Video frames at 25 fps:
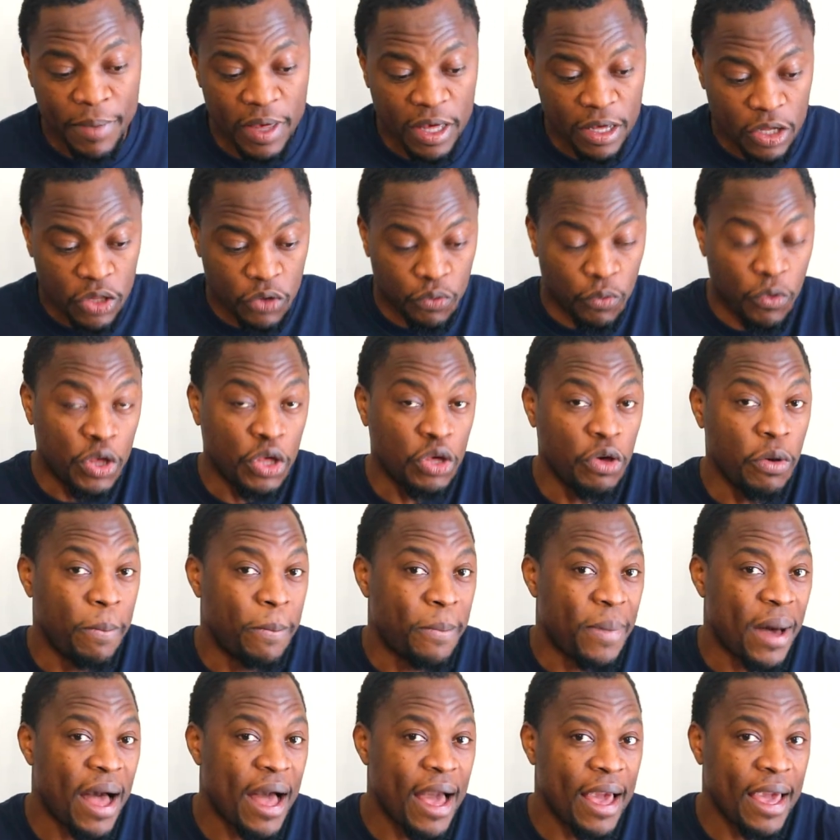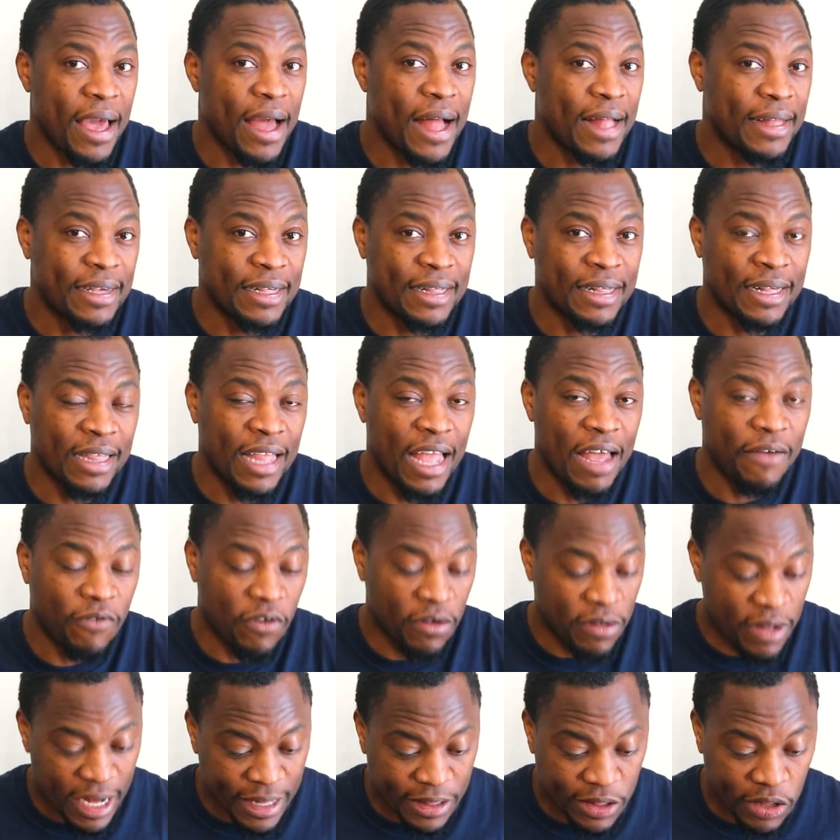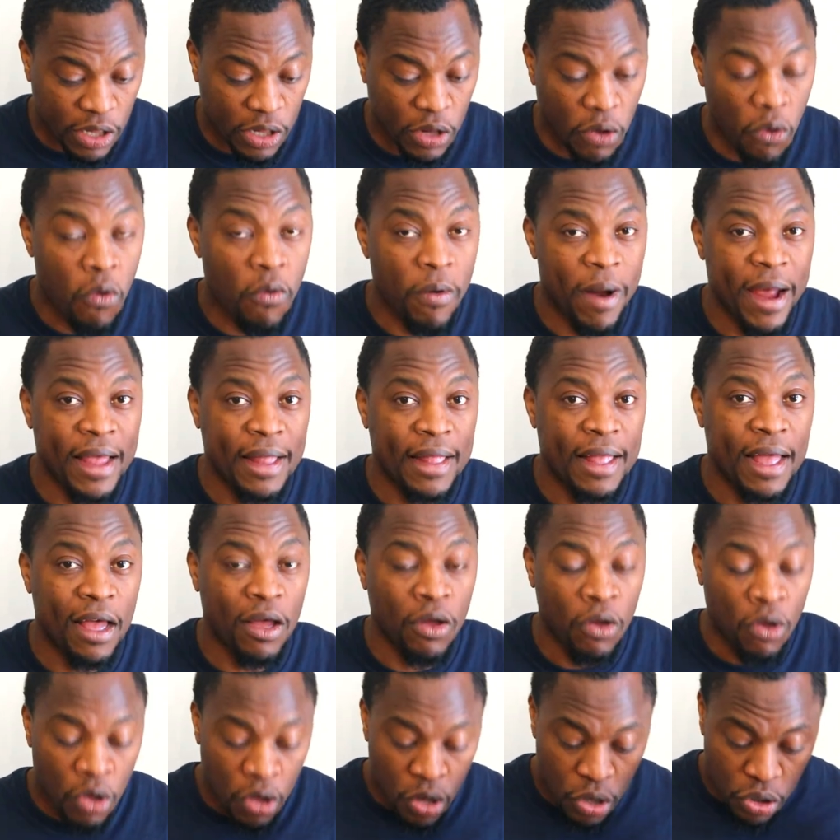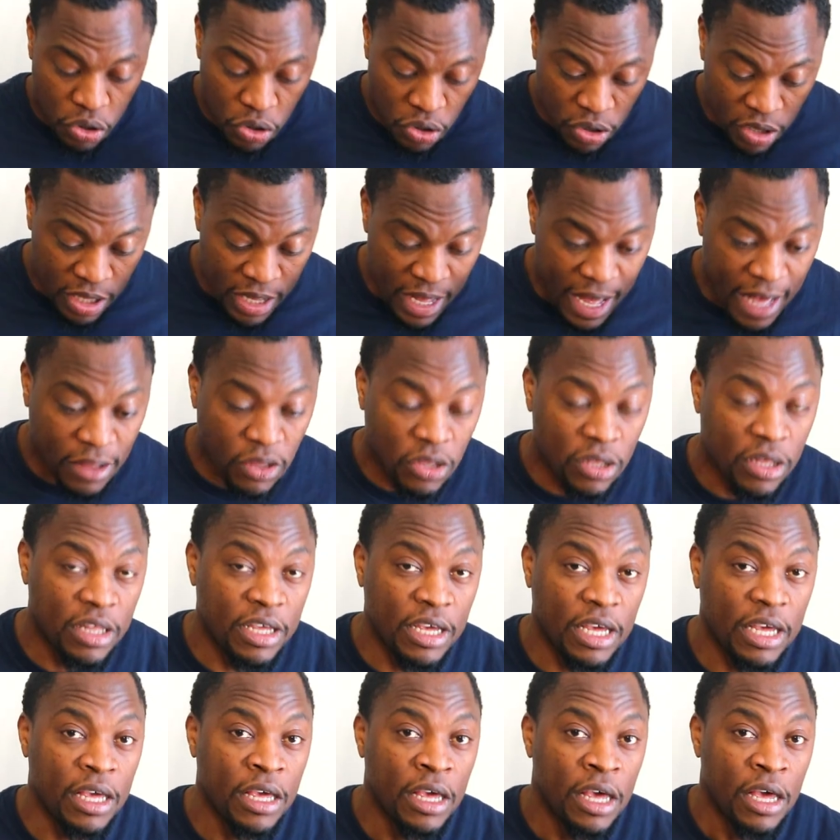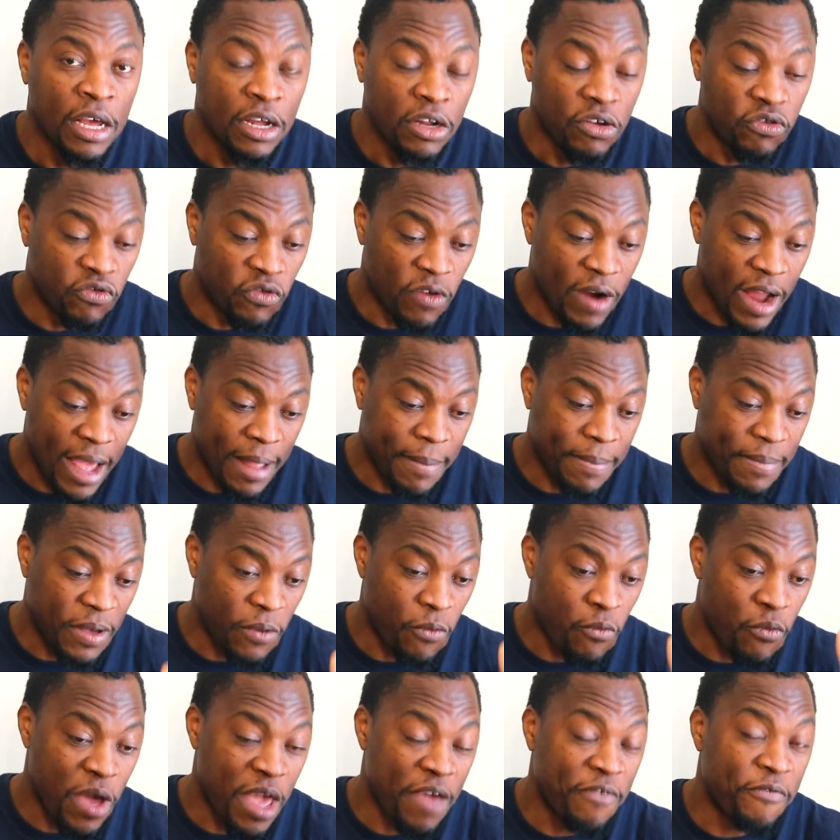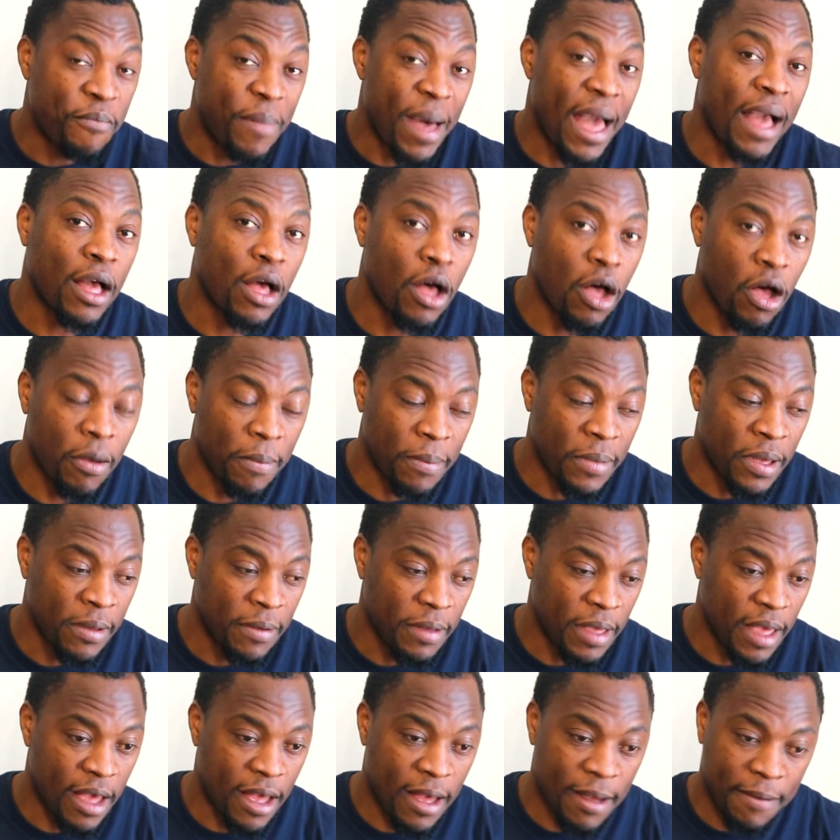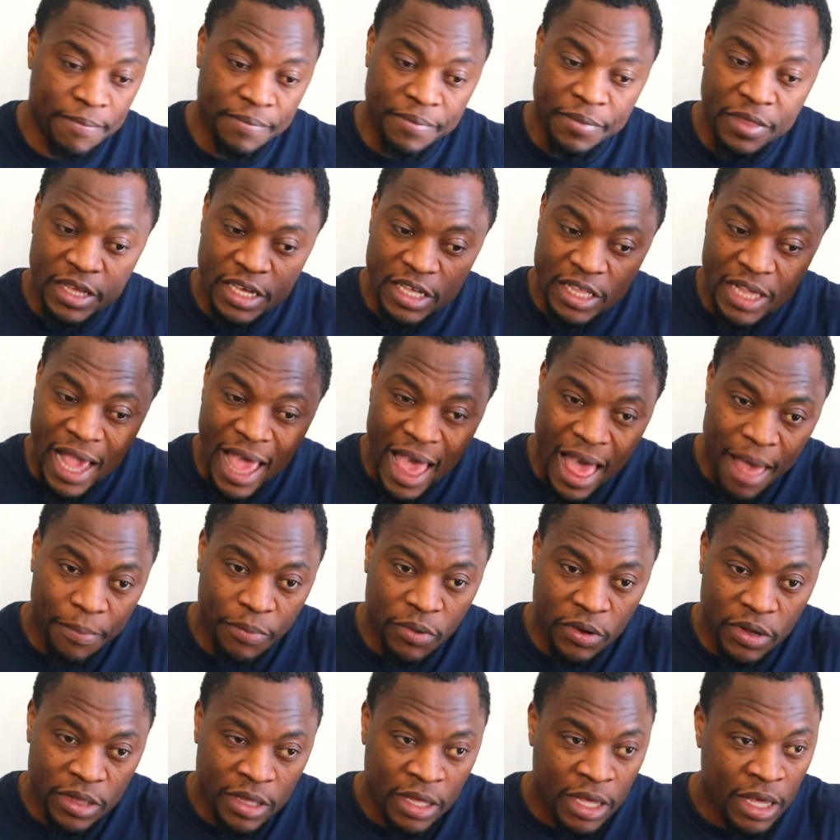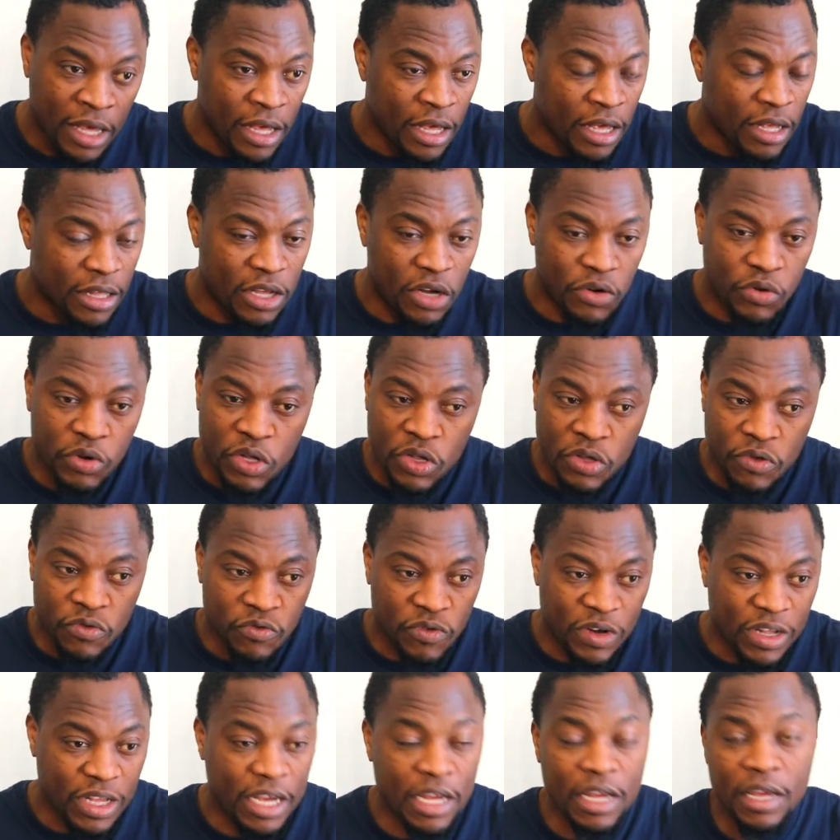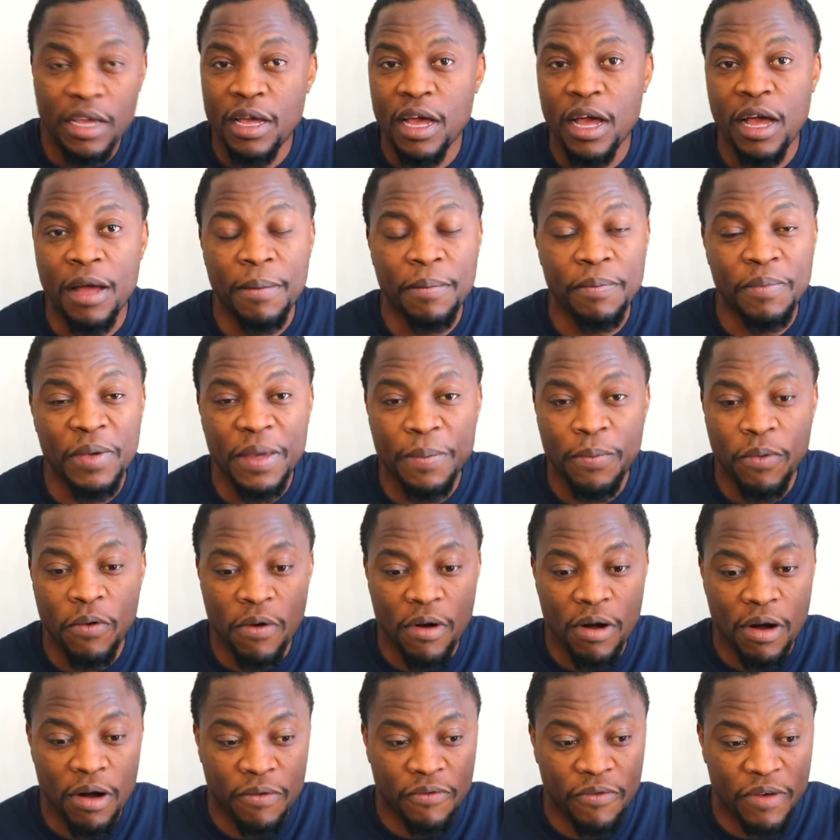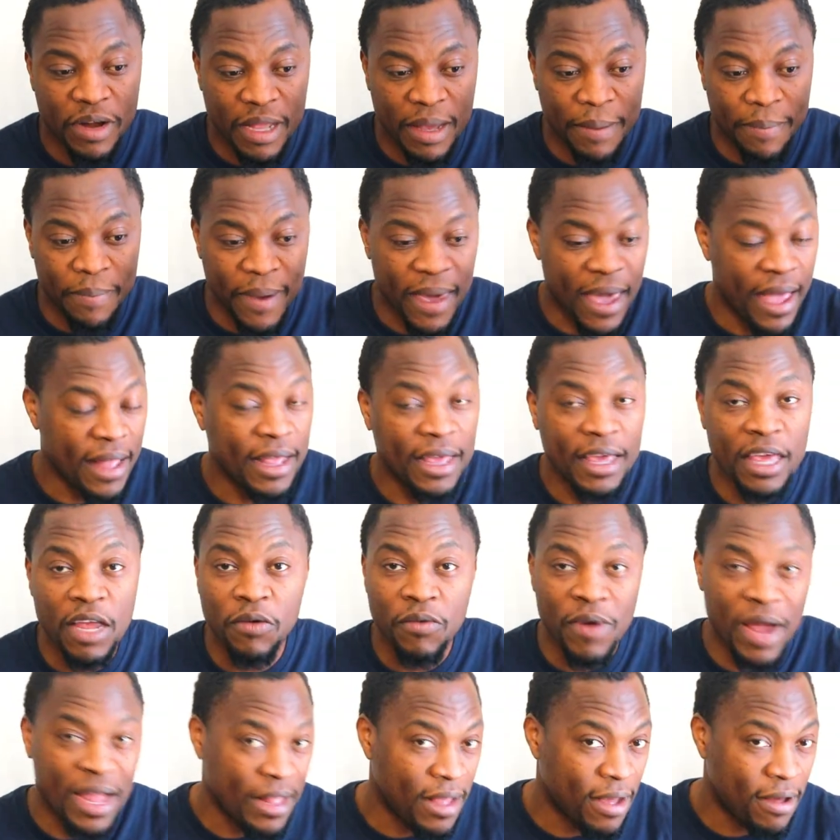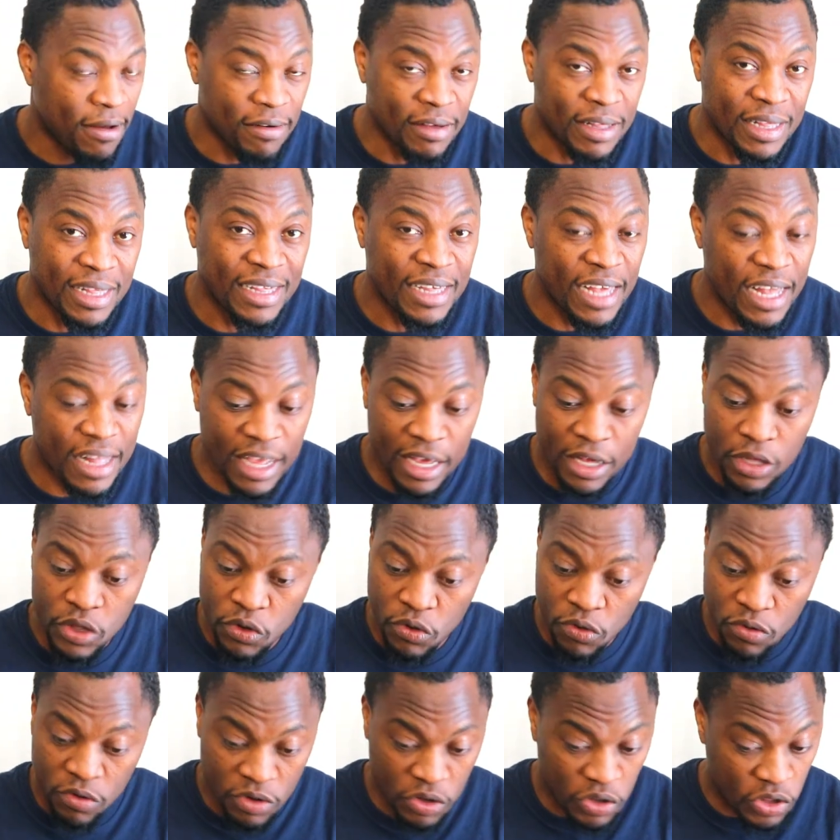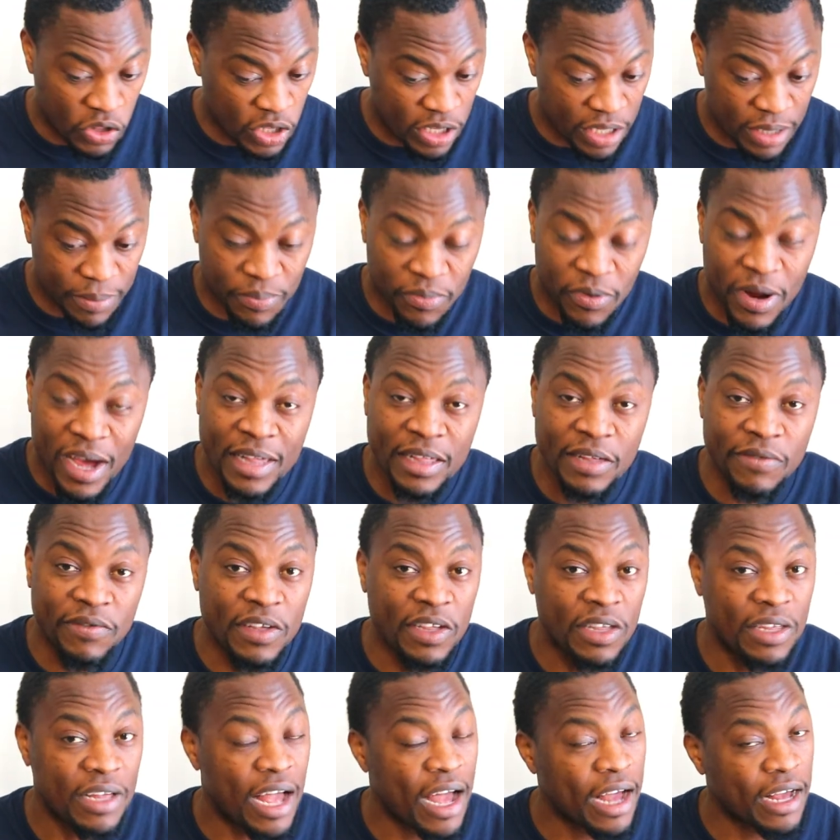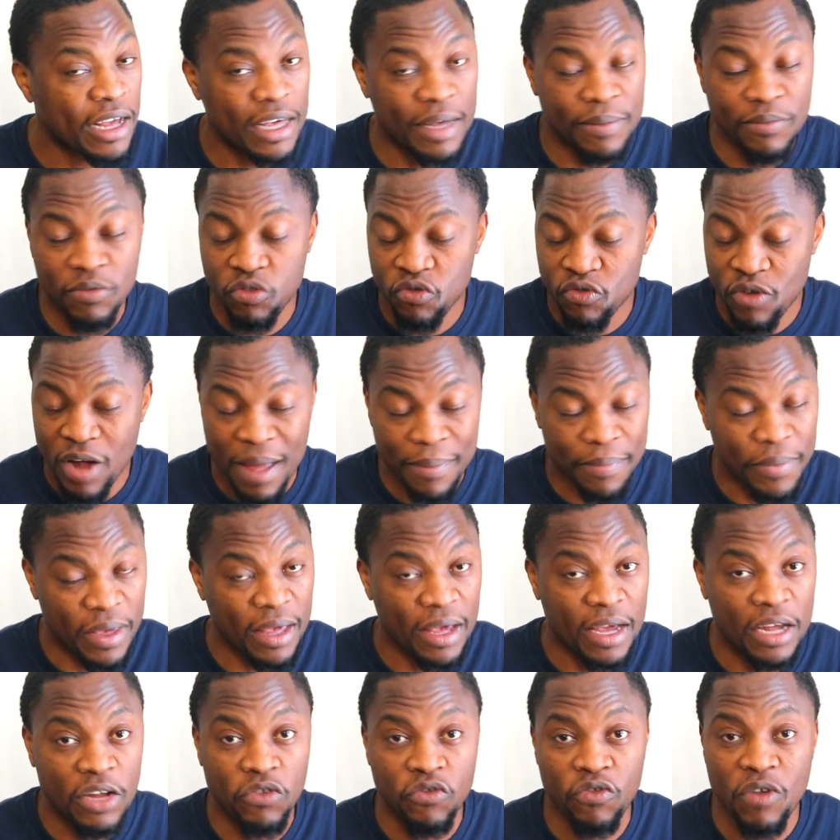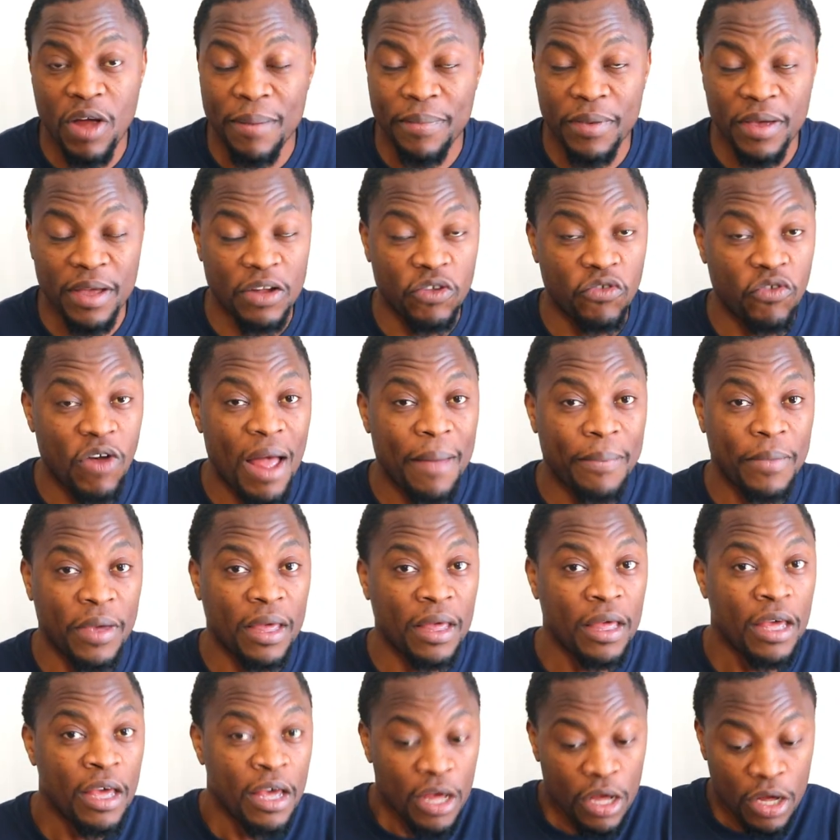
because when you buy at this level that's low right now, you can actually ride the wave back up. Um, this happened. There is really uh, people are really panicking right now on selling. So you see the price of the stock keeps dropping and dropping and dropping.